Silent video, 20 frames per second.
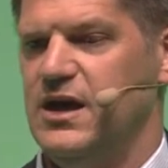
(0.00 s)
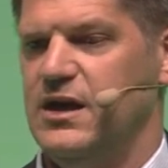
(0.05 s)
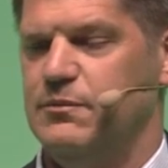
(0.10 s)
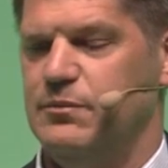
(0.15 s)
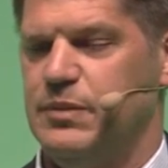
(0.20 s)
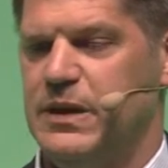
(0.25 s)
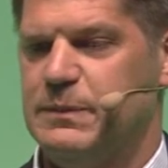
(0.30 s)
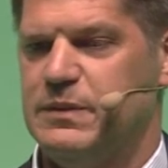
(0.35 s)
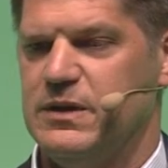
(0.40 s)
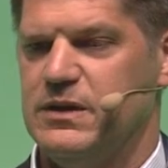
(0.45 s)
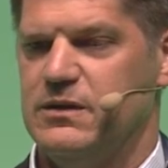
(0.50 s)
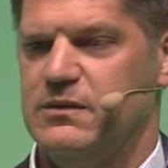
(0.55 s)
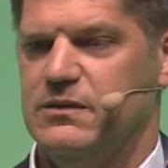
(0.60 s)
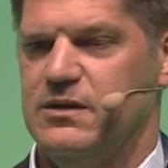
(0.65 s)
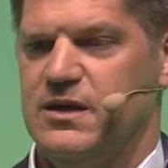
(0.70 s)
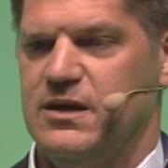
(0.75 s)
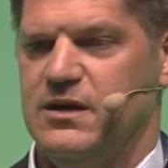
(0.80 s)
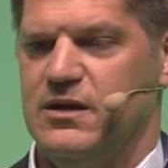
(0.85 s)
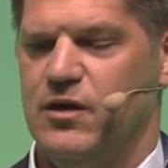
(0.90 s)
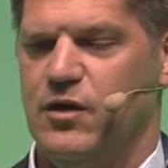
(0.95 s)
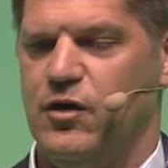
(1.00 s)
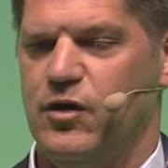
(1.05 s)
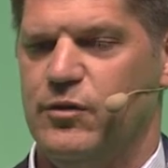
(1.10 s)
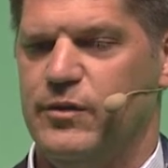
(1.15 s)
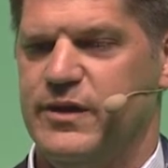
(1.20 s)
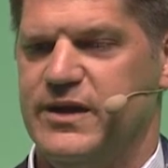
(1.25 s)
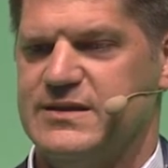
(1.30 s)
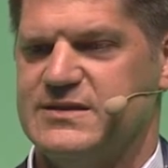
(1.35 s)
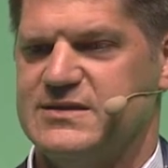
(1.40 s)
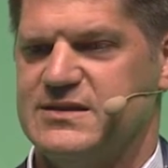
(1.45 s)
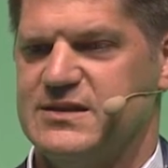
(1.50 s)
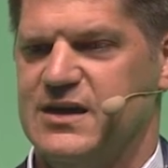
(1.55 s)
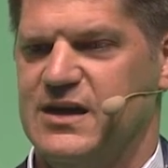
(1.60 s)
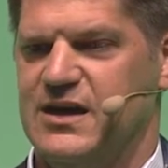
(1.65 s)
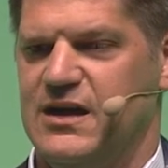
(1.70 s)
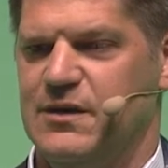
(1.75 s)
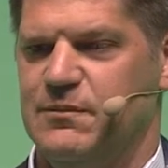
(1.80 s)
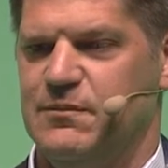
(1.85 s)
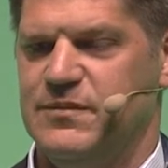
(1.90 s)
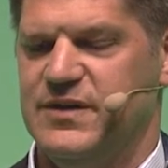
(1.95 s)
People always,
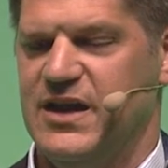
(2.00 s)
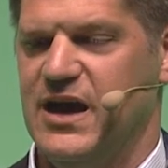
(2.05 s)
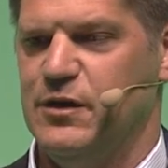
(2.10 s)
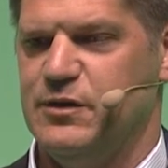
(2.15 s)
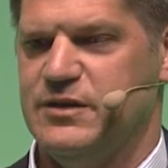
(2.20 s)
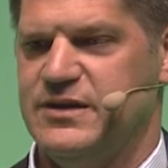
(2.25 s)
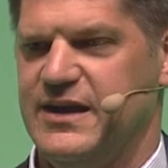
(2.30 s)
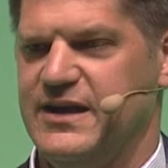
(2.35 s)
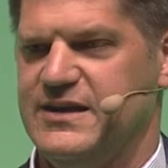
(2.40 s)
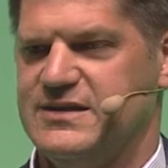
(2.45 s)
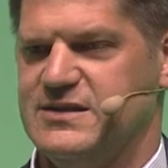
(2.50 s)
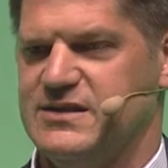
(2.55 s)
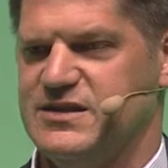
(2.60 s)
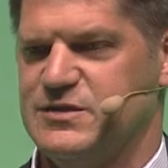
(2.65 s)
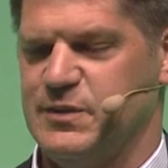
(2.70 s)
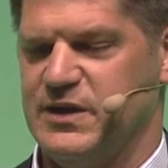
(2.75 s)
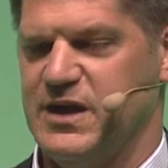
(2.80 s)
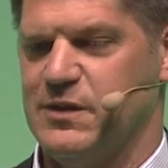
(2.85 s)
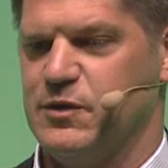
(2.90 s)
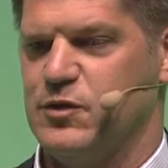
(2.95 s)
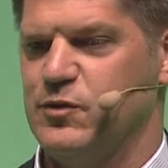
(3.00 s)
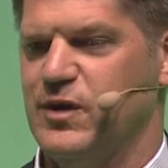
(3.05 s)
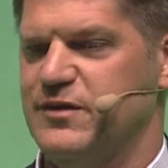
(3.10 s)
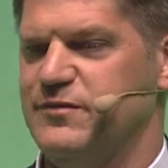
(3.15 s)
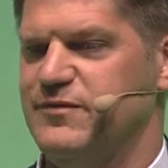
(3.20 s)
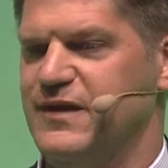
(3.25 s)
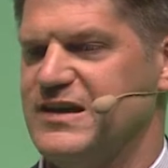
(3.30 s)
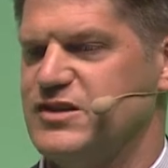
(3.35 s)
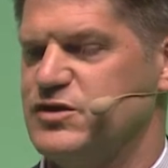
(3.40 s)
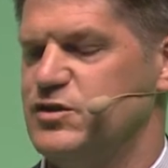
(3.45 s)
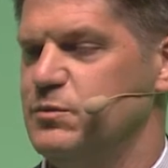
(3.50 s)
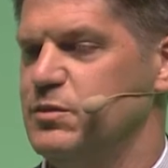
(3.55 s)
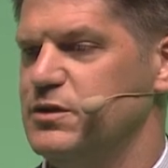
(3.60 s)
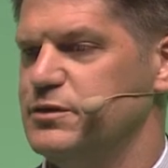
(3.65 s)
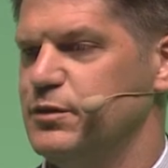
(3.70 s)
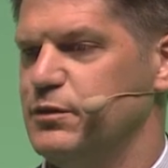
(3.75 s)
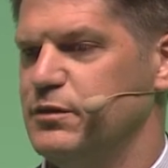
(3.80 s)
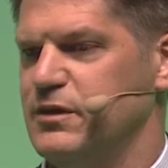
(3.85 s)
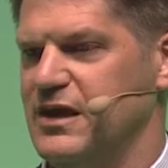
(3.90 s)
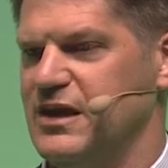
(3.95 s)
nowadays, and it's become quite fashionable
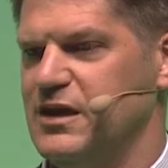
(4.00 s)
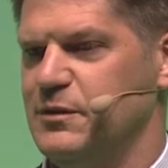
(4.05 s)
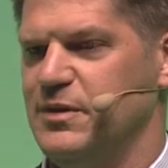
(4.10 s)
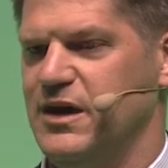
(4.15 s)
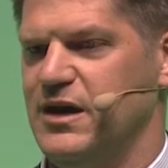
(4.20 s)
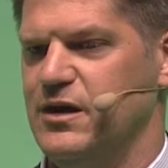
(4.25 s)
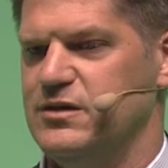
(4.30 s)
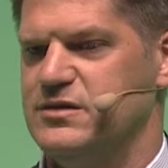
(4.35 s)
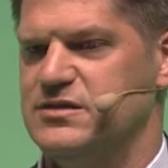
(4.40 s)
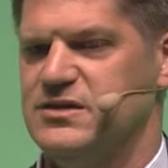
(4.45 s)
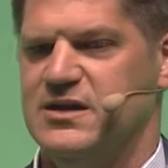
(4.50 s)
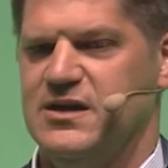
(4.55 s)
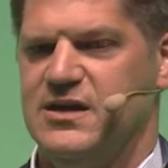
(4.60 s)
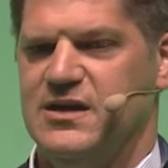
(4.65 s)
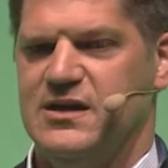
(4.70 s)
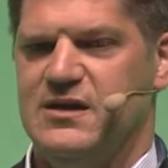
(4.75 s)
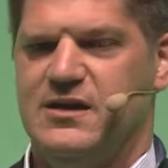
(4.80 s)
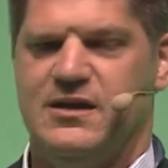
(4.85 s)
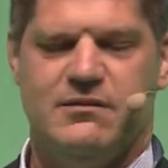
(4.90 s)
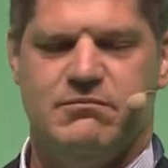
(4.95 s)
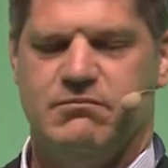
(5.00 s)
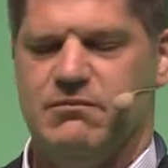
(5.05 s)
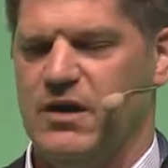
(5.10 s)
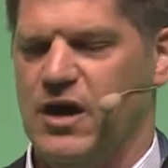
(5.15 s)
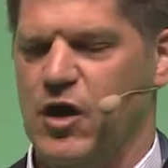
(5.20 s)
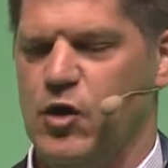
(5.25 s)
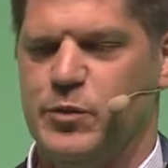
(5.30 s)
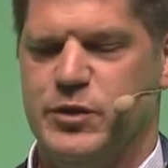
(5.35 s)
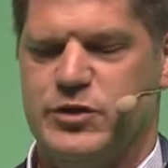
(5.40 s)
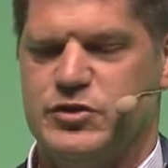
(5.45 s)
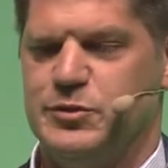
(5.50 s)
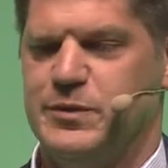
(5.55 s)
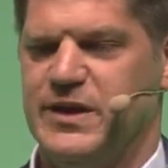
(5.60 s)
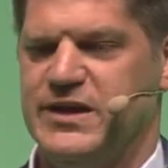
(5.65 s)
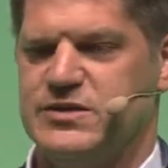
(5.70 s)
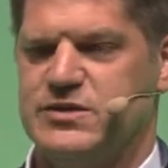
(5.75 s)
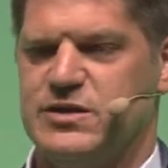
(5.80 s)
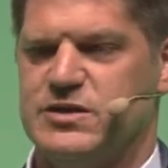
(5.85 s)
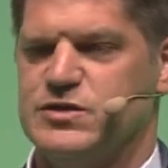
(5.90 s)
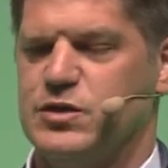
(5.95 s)
to think about home
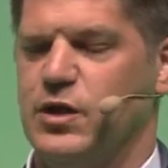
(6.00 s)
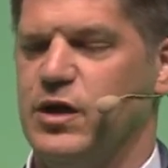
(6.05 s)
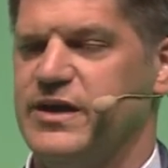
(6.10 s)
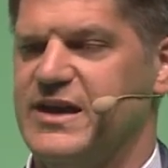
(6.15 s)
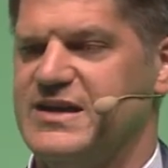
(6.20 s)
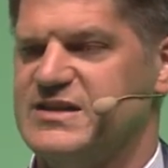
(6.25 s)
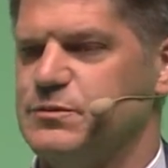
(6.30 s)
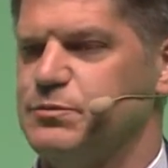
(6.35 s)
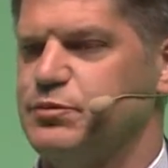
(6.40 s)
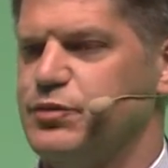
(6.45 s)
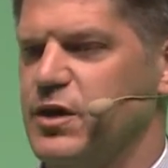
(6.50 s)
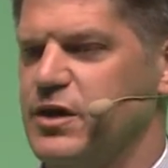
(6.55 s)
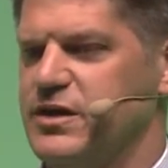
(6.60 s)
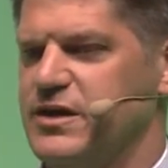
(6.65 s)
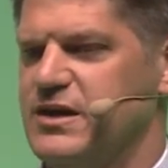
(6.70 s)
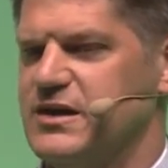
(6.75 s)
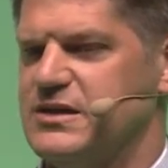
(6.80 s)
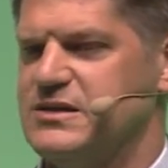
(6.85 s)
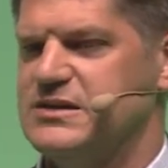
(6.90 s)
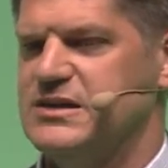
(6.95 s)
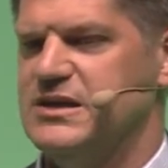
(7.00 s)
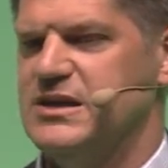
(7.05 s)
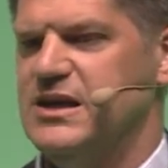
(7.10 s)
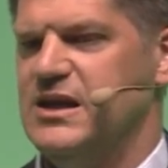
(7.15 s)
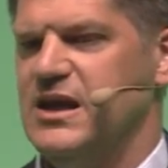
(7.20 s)
automation and so on as a product.